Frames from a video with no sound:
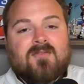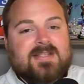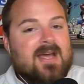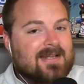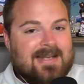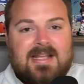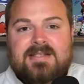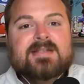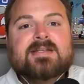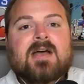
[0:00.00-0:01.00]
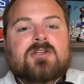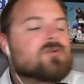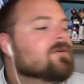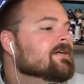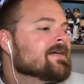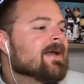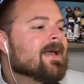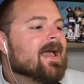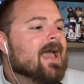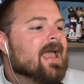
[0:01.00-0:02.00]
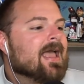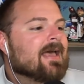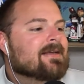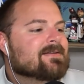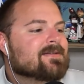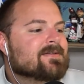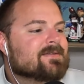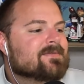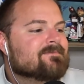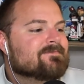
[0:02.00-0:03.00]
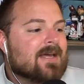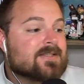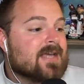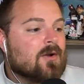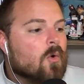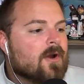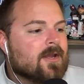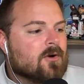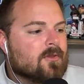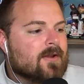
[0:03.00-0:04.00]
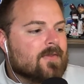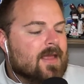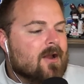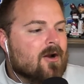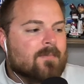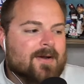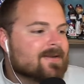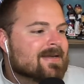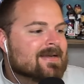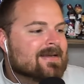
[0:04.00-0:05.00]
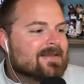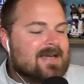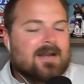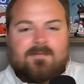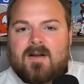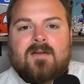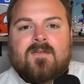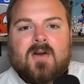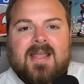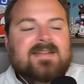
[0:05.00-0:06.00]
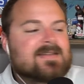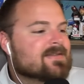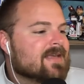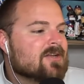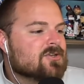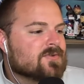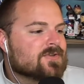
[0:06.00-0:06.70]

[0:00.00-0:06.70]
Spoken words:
It's got an easy schedule, and it's got Oregon earlier in the year, but it's got a very, very easy schedule.